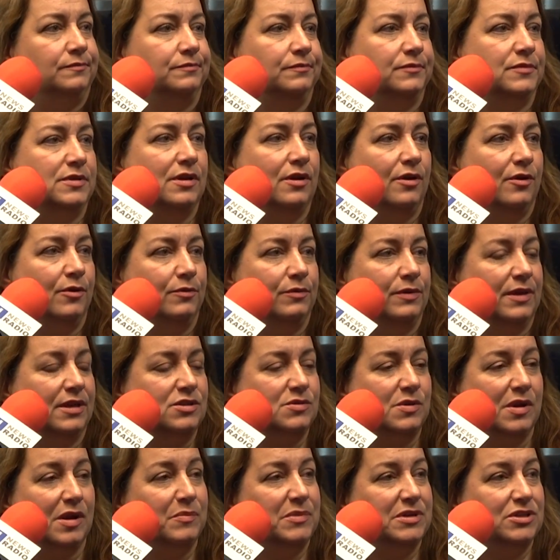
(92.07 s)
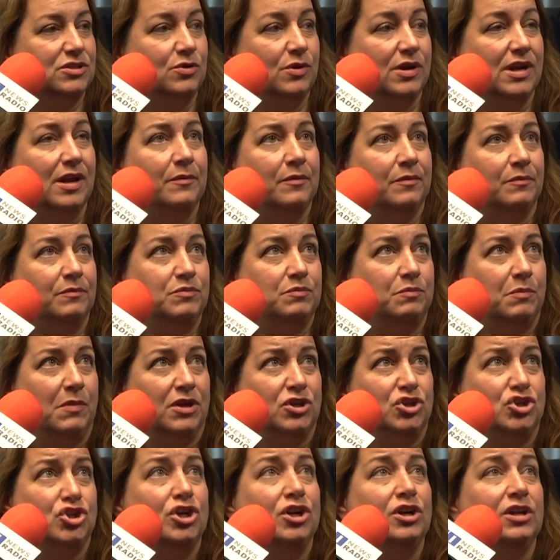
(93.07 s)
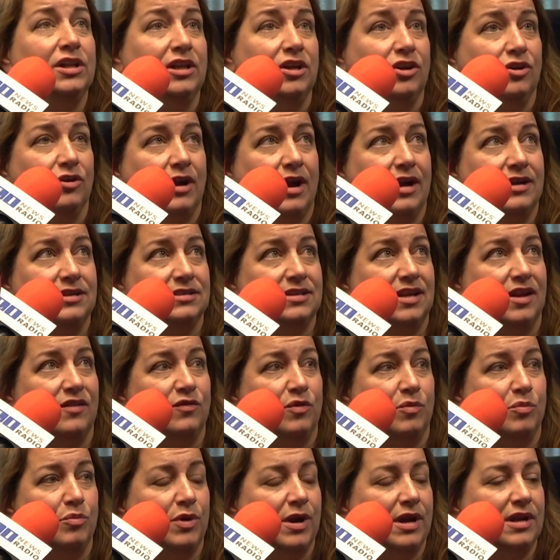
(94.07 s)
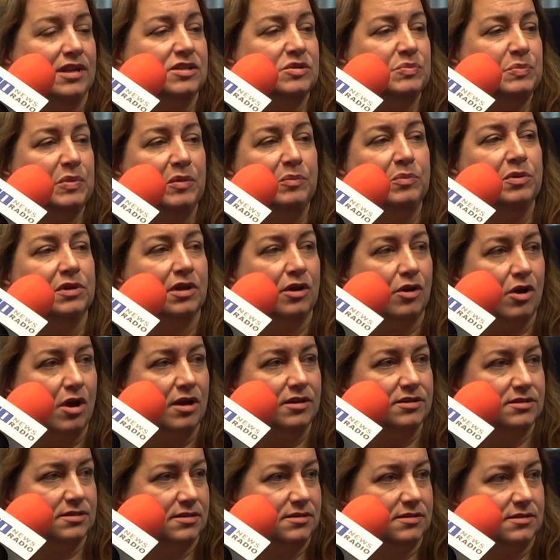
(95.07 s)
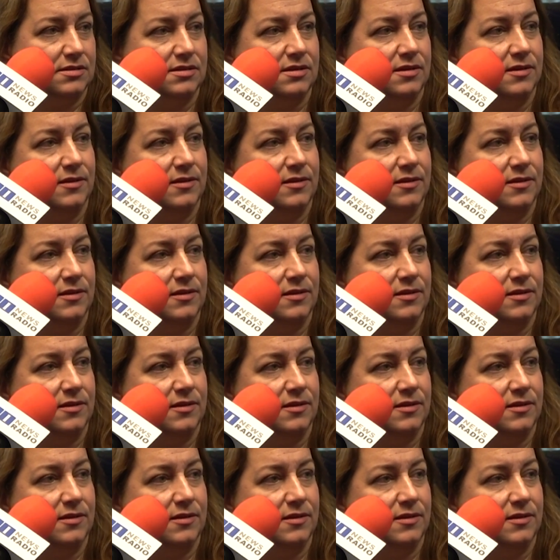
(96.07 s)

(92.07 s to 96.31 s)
So that's what I've been doing. I'm a cheerleader, I say, for brands, people, and causes.